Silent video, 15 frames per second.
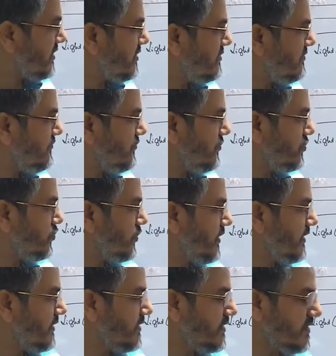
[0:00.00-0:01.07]
properties are
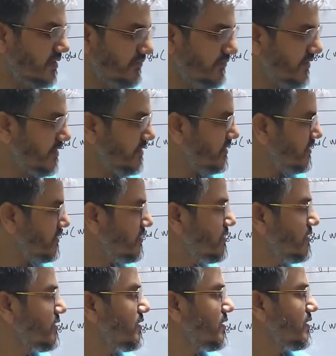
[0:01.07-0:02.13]
photoelectric
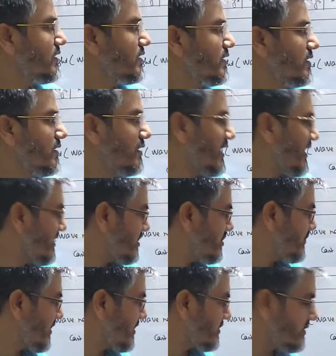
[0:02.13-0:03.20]
effect,
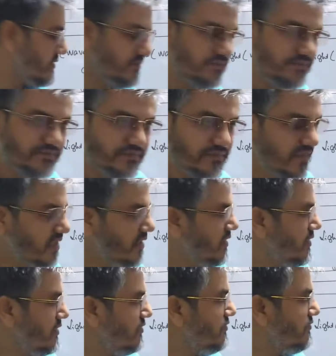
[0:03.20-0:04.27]
line spectrum,
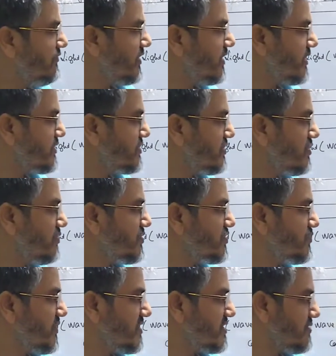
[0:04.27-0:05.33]

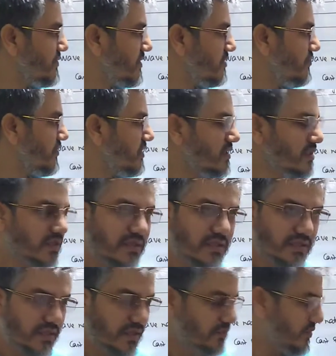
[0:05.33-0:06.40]
variation of specific
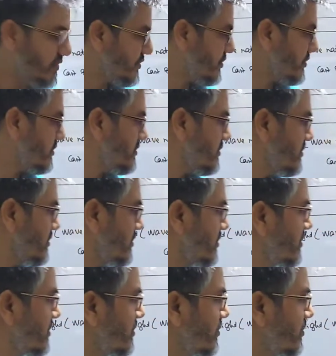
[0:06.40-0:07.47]
with
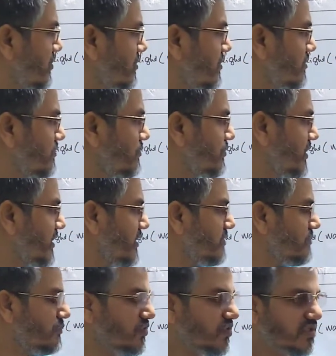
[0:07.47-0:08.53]
temperature, or
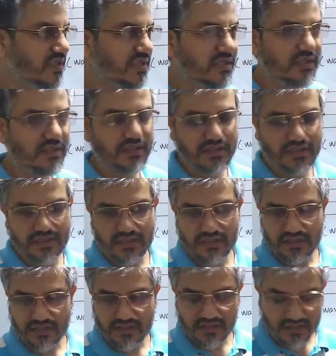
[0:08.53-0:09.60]
black
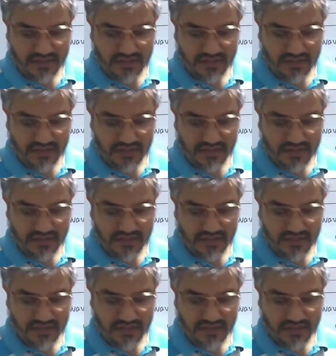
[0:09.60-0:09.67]
body